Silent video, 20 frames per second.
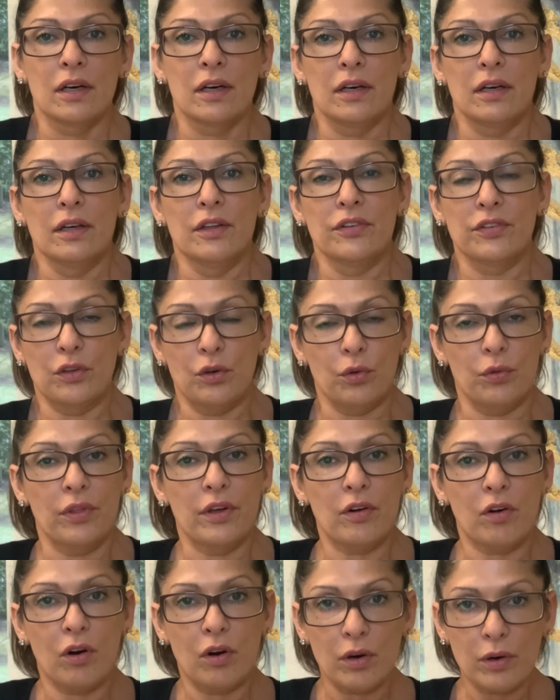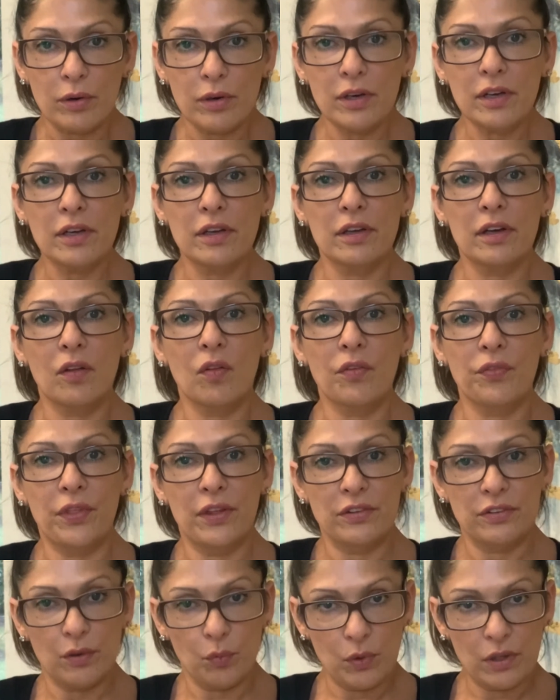So there are
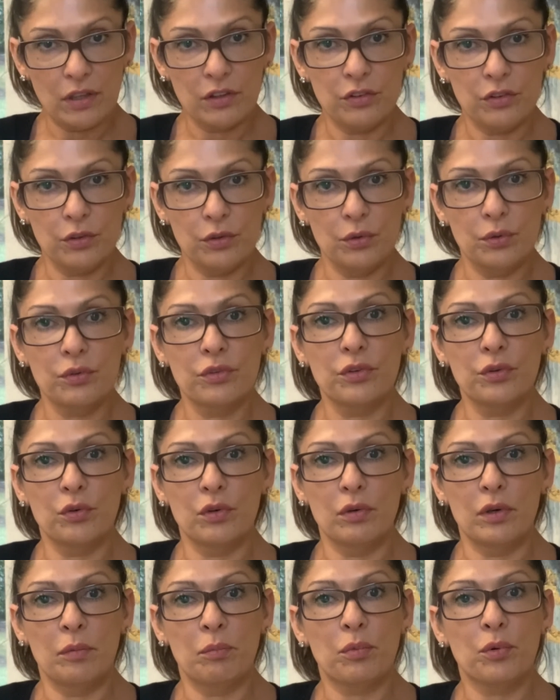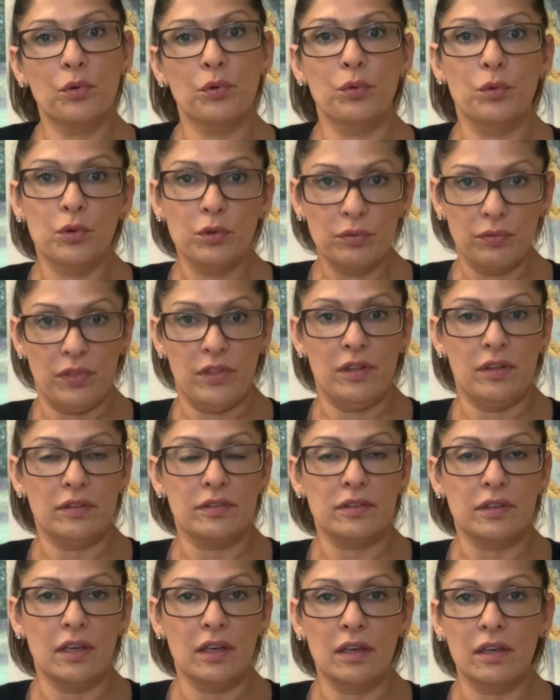things that we can do to improve
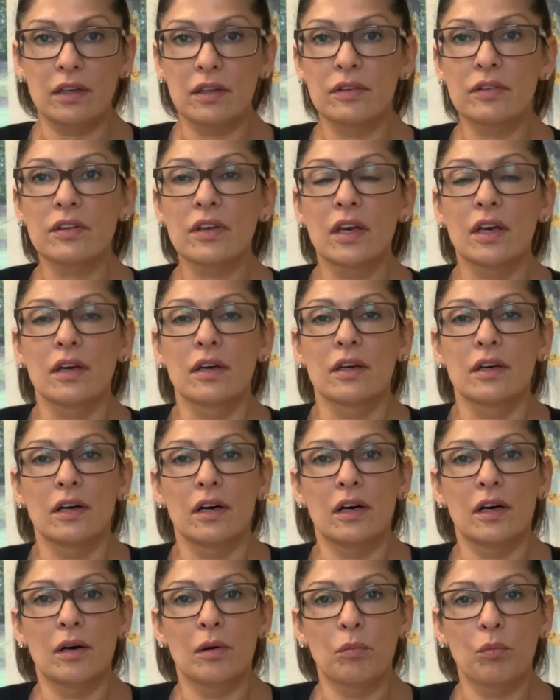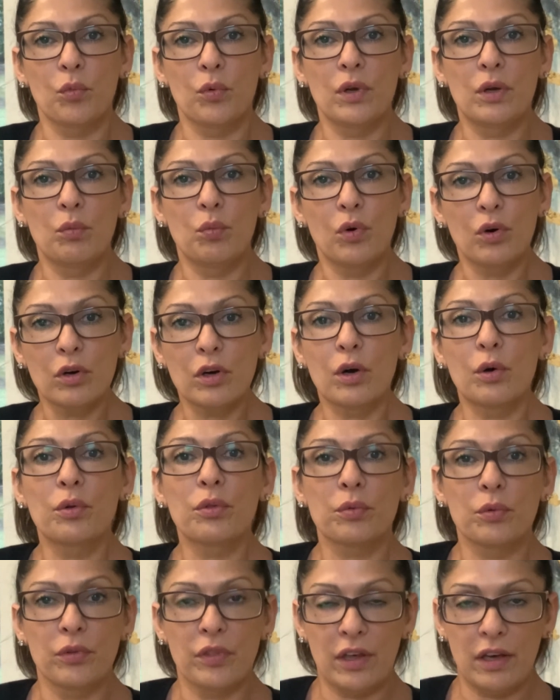this, and we will go
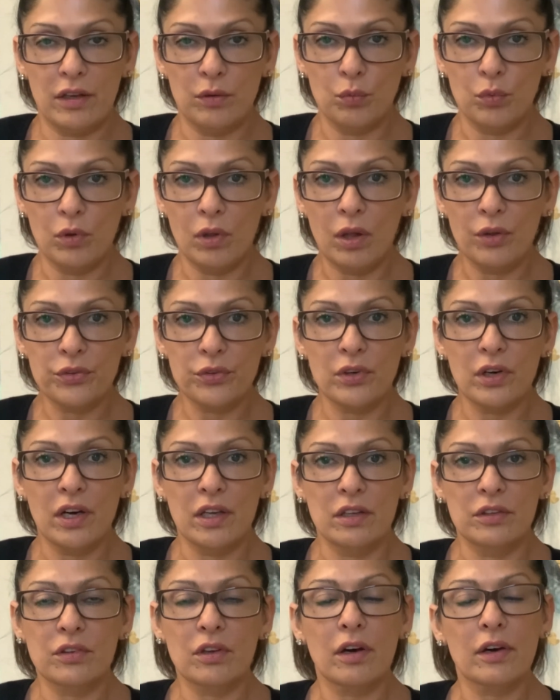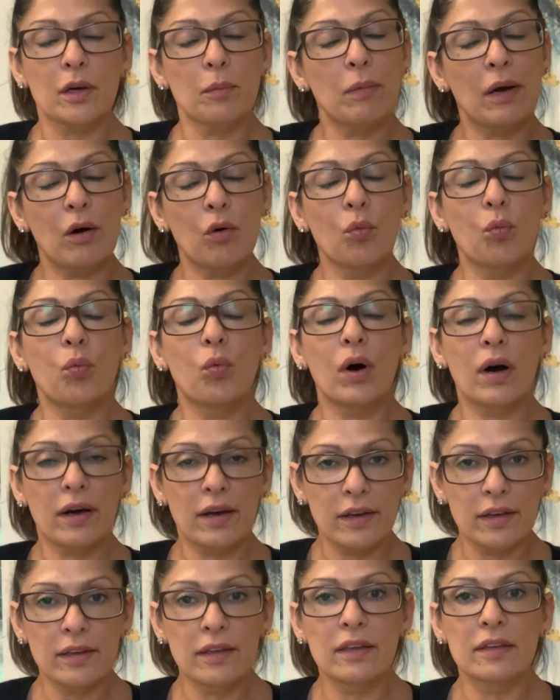through that, and we'll also kind of talk about
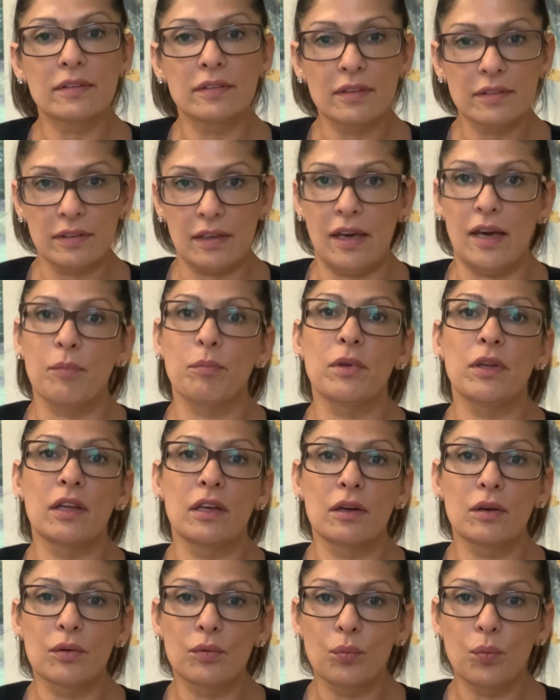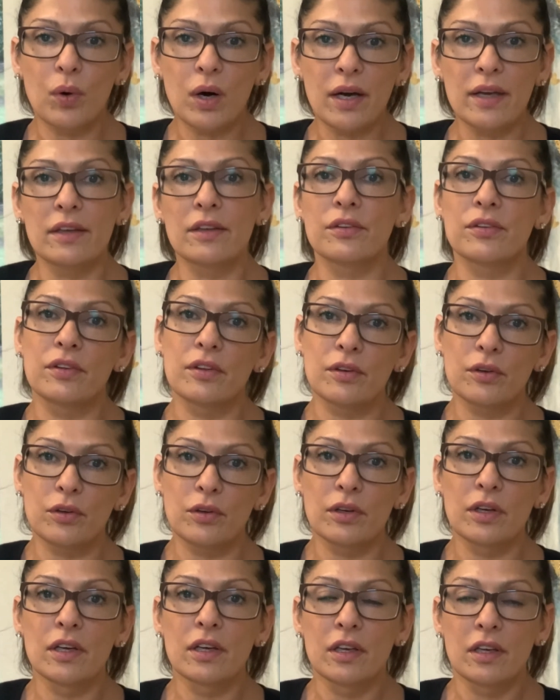why is this happening? Why is
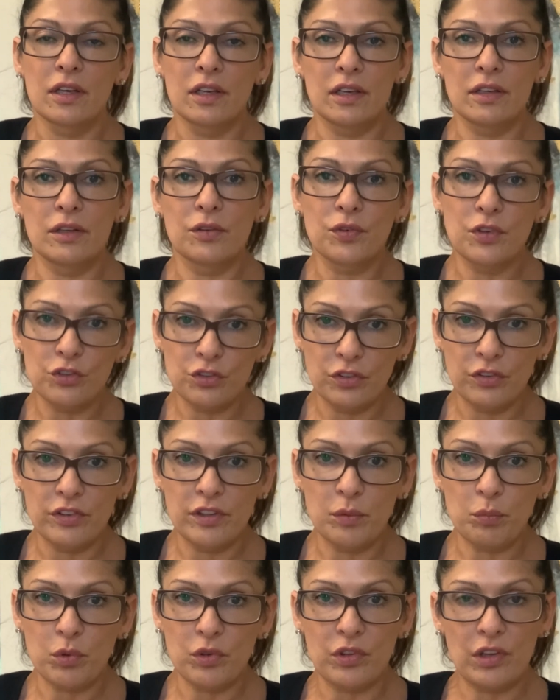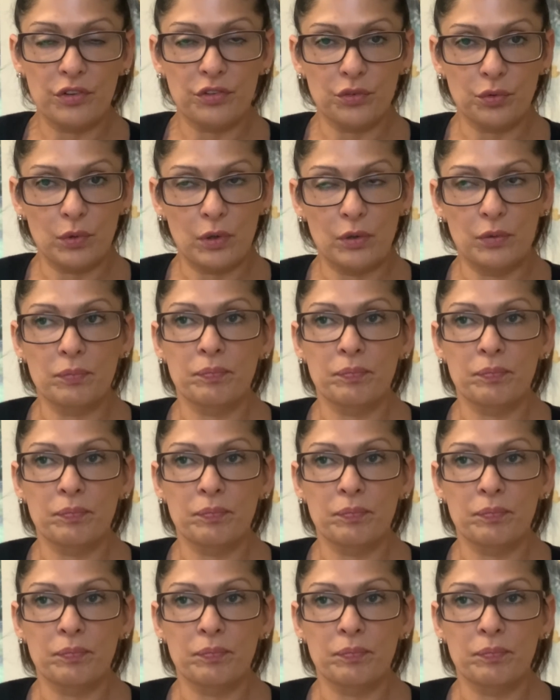there a deficiency in progesterone?